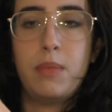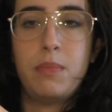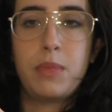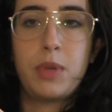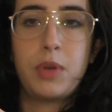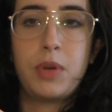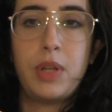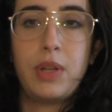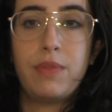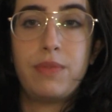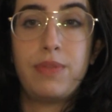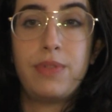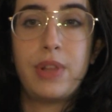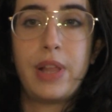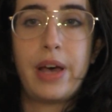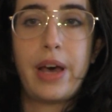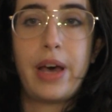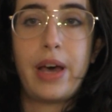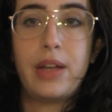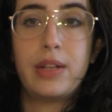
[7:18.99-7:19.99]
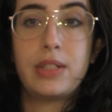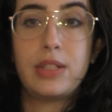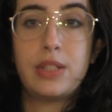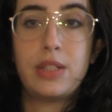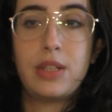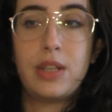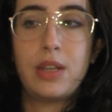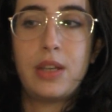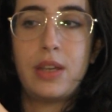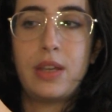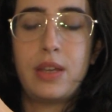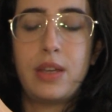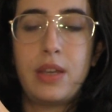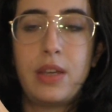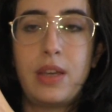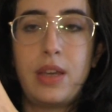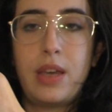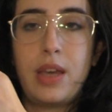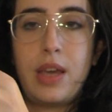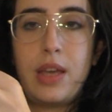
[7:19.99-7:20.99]
you knit flat,
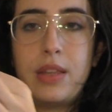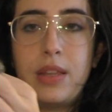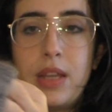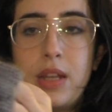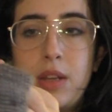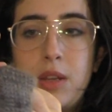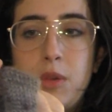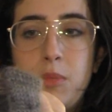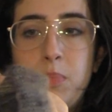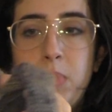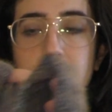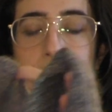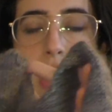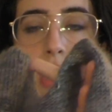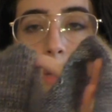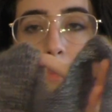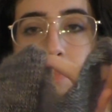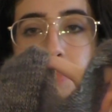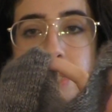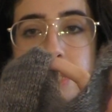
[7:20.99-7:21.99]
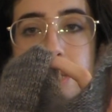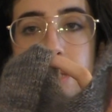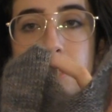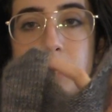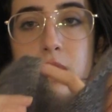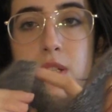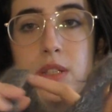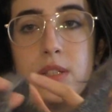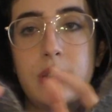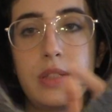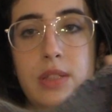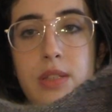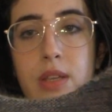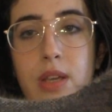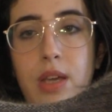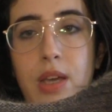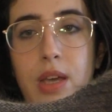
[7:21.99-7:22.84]
and then you pick up stitches